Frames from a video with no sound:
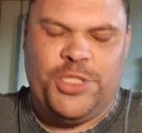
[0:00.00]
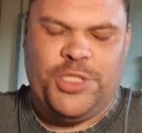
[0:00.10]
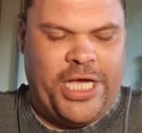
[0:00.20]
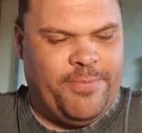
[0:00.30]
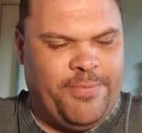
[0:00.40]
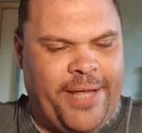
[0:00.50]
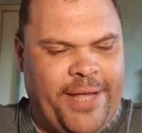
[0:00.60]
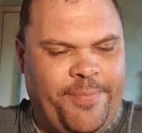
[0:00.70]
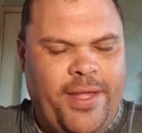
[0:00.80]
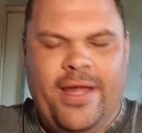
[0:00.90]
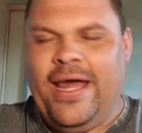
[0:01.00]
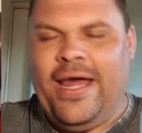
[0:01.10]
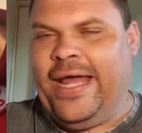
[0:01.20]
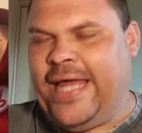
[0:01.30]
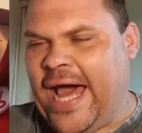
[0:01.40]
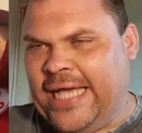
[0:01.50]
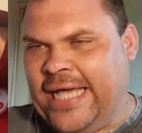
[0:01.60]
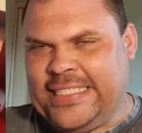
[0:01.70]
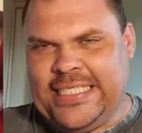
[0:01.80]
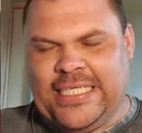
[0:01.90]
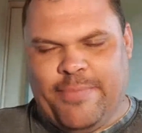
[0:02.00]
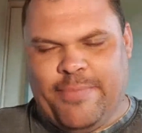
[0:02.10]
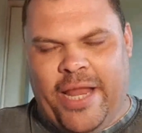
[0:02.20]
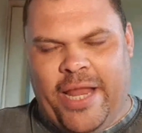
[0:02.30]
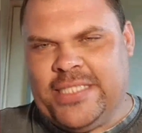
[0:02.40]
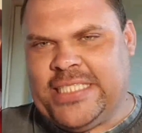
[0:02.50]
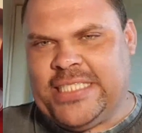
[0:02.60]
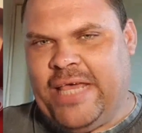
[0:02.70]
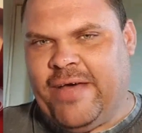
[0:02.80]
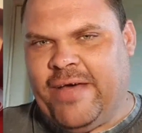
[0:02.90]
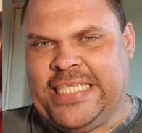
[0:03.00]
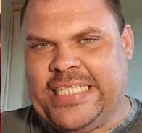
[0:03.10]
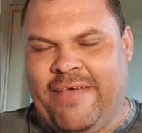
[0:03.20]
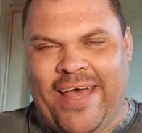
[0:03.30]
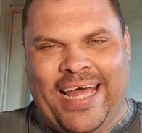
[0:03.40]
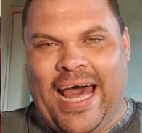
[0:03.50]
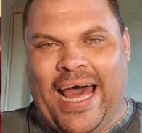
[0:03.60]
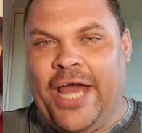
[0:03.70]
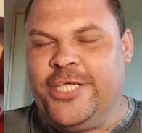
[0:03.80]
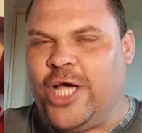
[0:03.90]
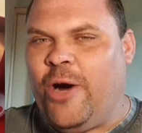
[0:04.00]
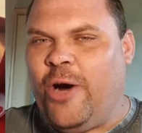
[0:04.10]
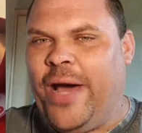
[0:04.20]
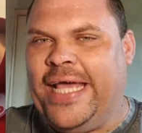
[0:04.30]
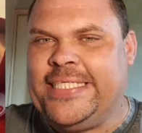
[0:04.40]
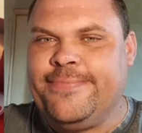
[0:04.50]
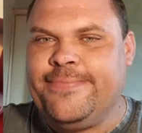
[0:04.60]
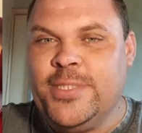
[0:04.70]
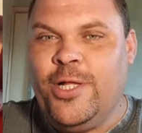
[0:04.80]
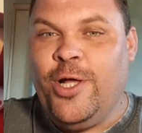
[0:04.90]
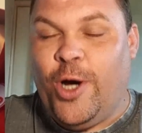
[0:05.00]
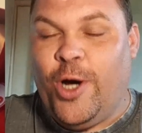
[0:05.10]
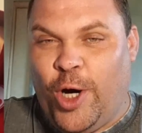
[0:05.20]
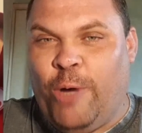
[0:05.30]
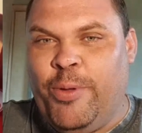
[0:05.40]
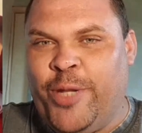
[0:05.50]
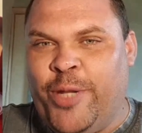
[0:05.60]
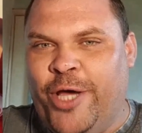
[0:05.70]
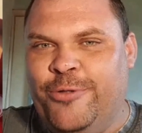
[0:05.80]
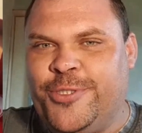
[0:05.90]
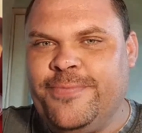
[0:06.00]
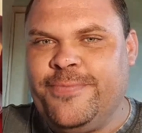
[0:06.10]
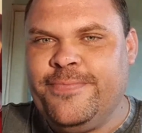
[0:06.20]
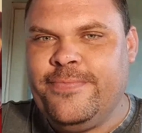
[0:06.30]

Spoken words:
Cheers, mate. And guys, this is Martin at Man City Fan TV. And as always, up the Blues.